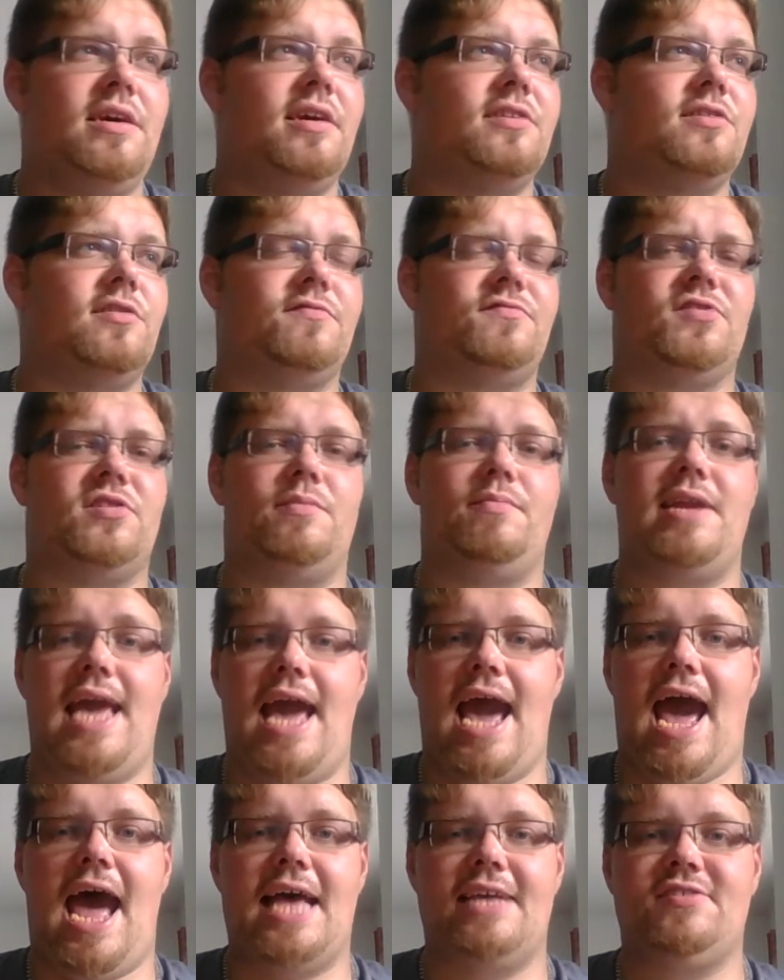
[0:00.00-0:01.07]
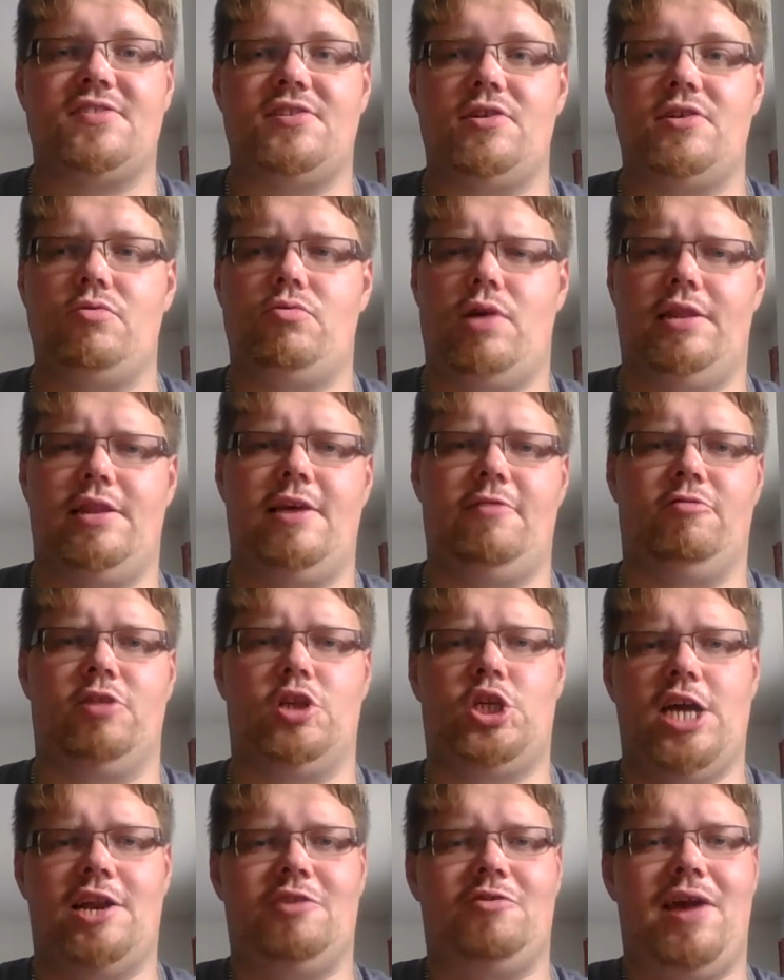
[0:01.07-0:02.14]
So if somebody asks you, can they
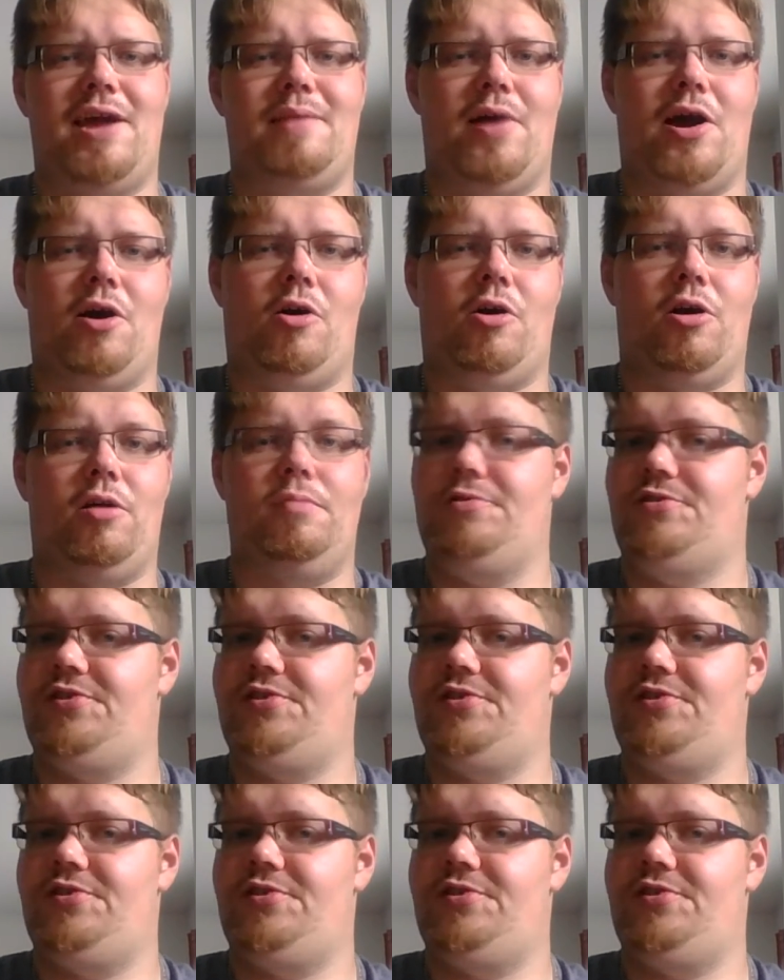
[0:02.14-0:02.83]
regenerate my arm?